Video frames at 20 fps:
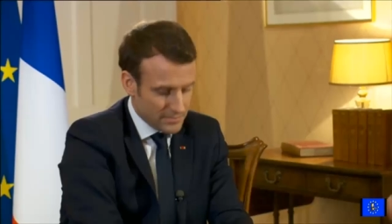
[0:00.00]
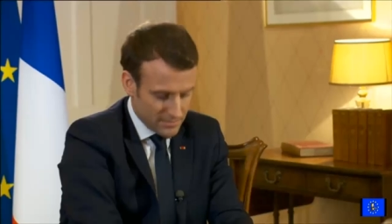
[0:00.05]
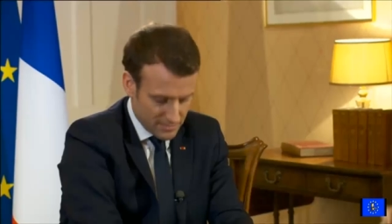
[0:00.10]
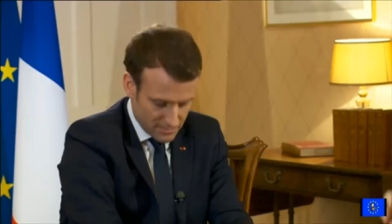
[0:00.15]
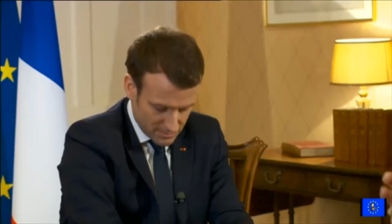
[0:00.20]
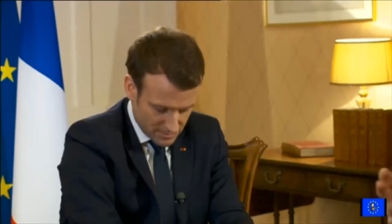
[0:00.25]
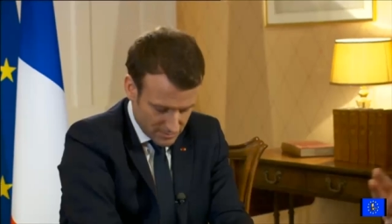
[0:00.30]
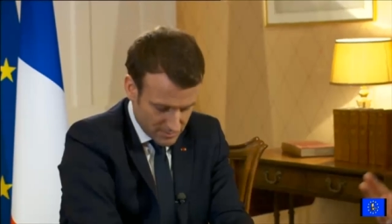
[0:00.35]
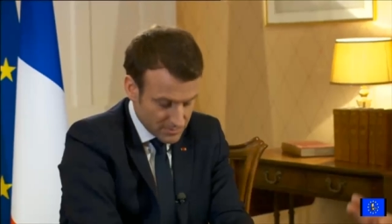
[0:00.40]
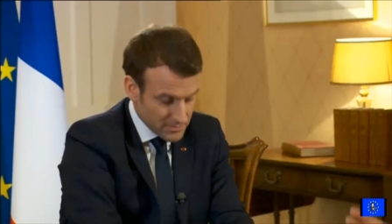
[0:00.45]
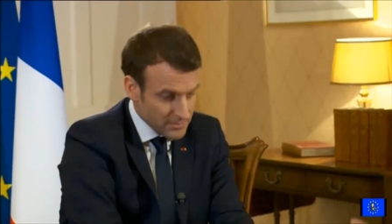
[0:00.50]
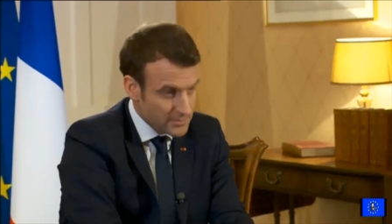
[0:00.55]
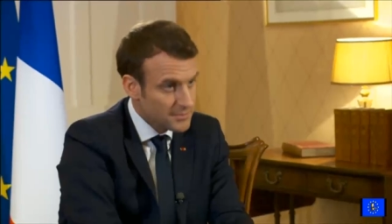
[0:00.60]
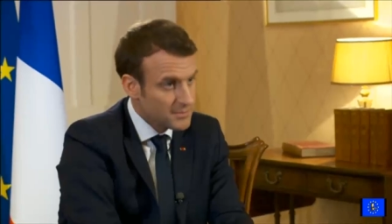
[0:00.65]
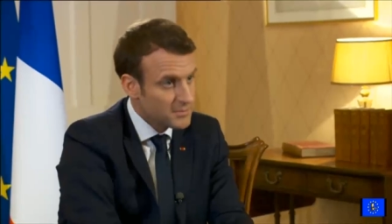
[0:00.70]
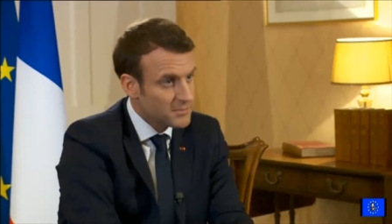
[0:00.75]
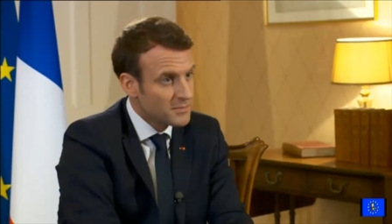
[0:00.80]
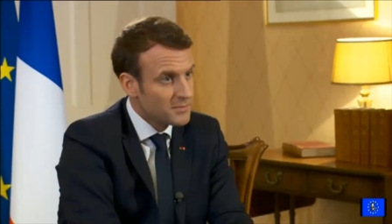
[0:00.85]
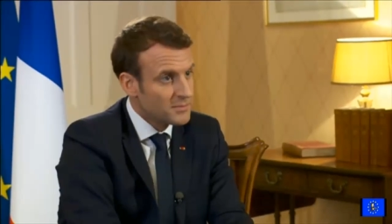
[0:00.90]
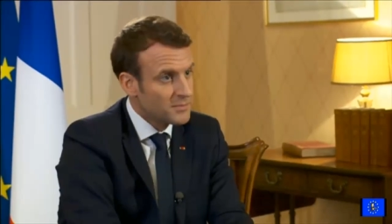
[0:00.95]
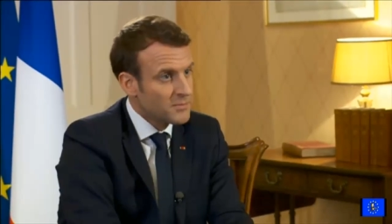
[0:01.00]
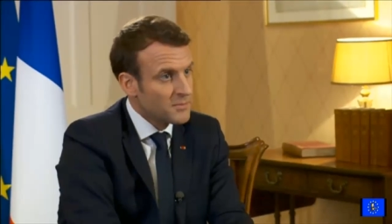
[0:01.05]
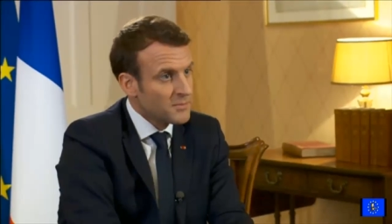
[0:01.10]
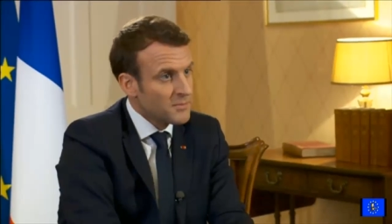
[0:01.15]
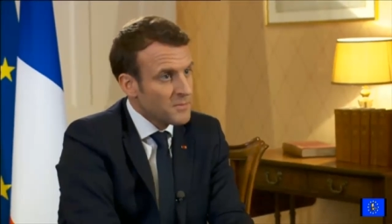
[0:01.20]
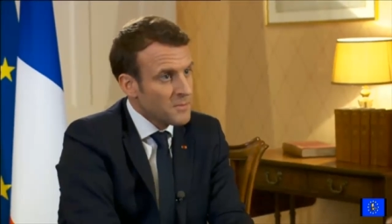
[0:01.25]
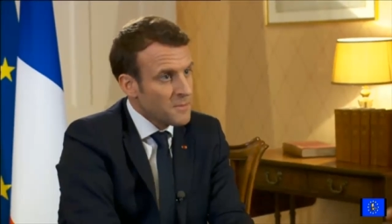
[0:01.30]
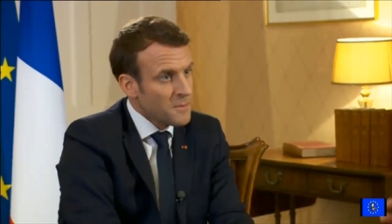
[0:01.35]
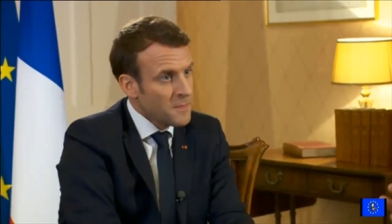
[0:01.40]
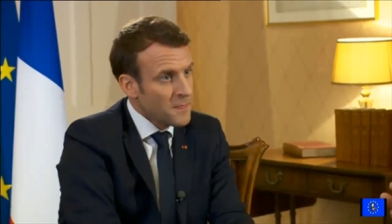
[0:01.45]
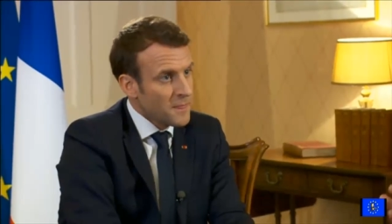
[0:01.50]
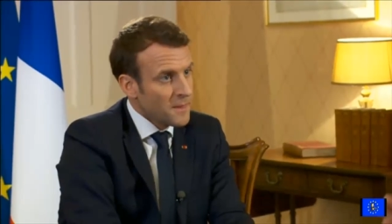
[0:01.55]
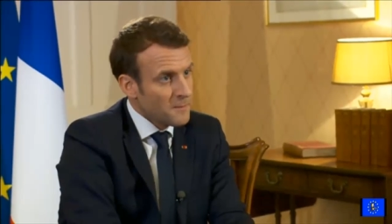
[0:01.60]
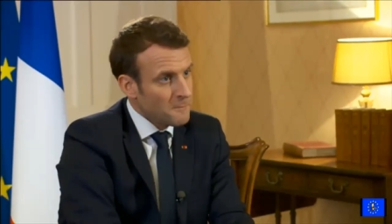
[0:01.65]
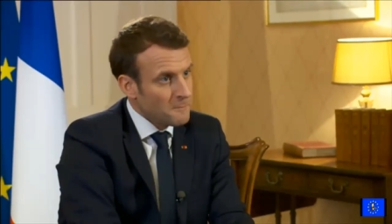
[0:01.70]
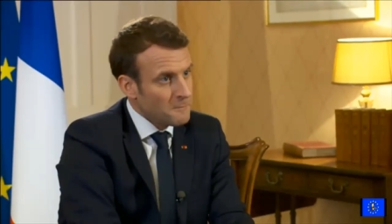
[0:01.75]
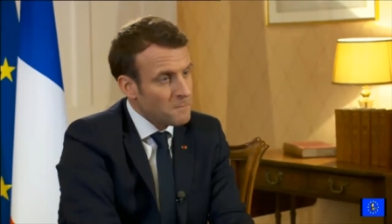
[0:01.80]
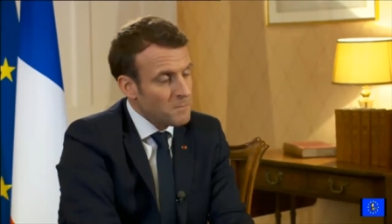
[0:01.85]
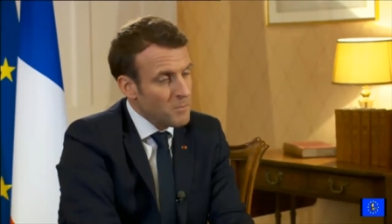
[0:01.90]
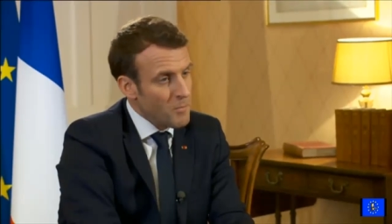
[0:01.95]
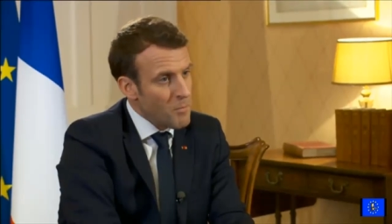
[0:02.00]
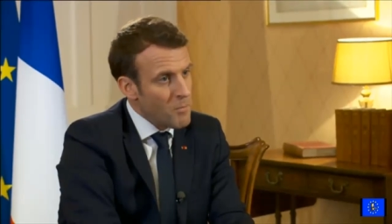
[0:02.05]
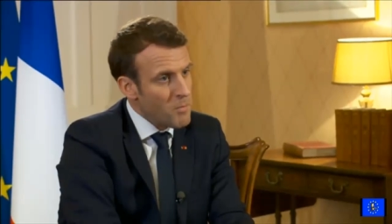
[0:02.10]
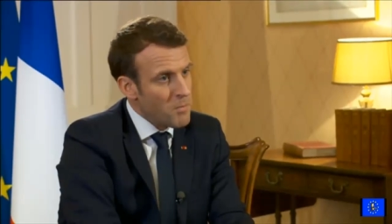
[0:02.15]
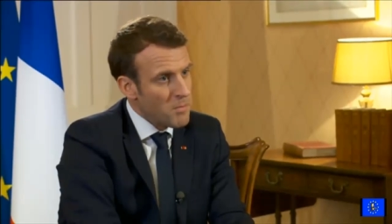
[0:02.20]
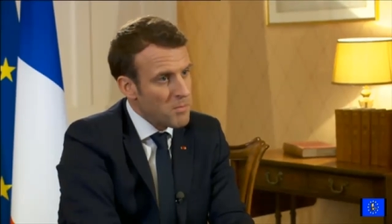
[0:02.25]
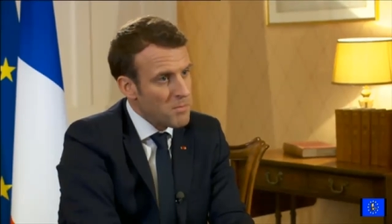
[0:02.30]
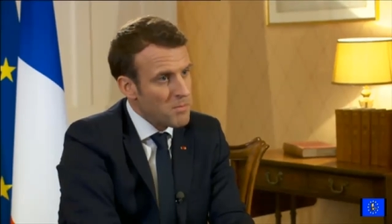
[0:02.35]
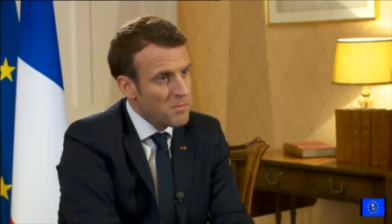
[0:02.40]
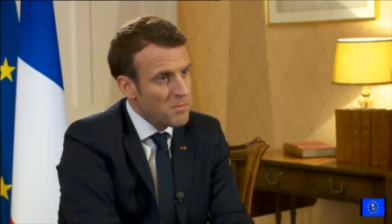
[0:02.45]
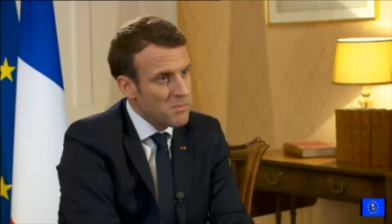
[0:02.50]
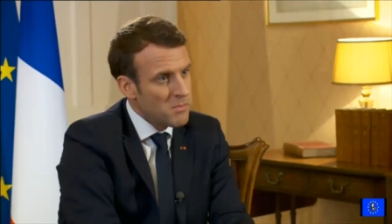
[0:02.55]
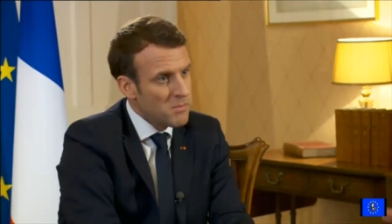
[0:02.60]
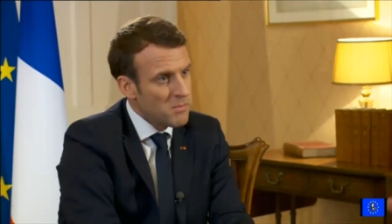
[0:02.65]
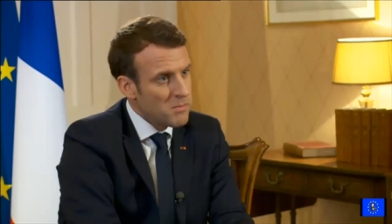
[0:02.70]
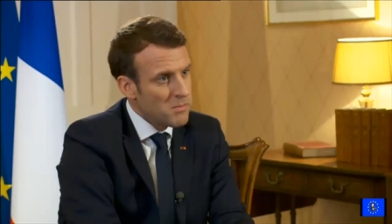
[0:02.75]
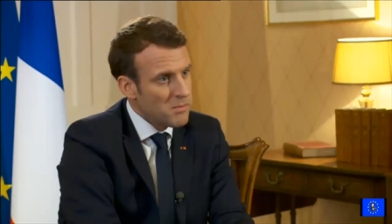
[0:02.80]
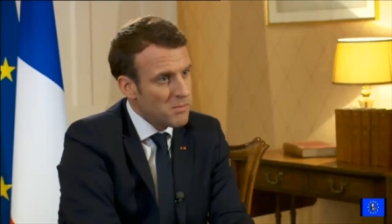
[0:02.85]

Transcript: on services because so much of the UK economy is